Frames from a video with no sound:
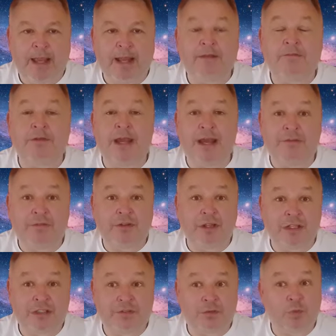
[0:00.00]
And if you haven't
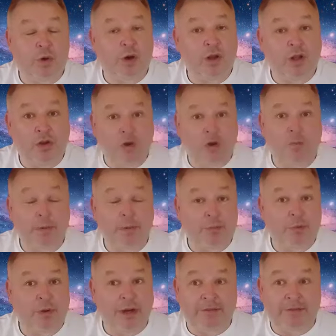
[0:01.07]
done this for a while, a lot of
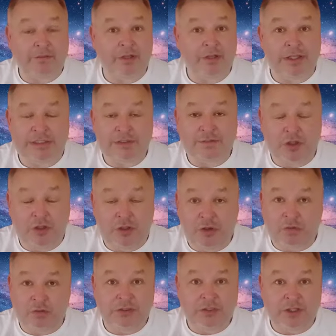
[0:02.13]
people haven't done this for a
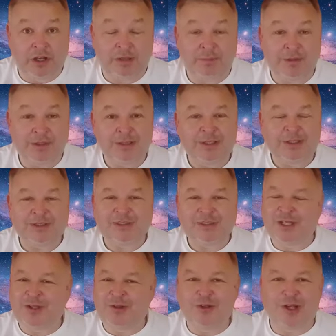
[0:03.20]
long time,
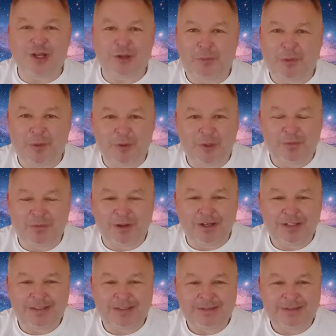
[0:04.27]
so they look like a
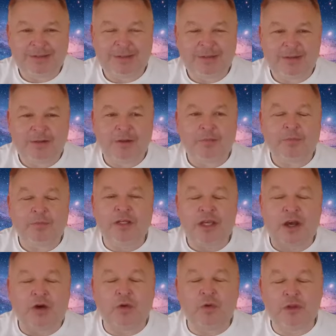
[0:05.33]
porcupine. But
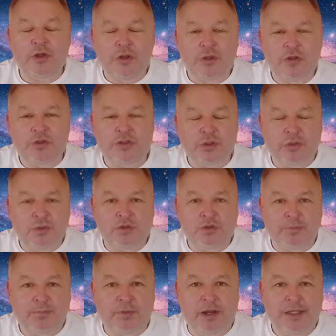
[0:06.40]
cut all the hooks,
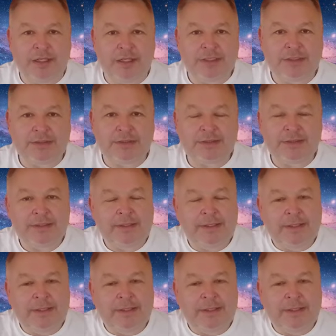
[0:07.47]
cords, and bindings,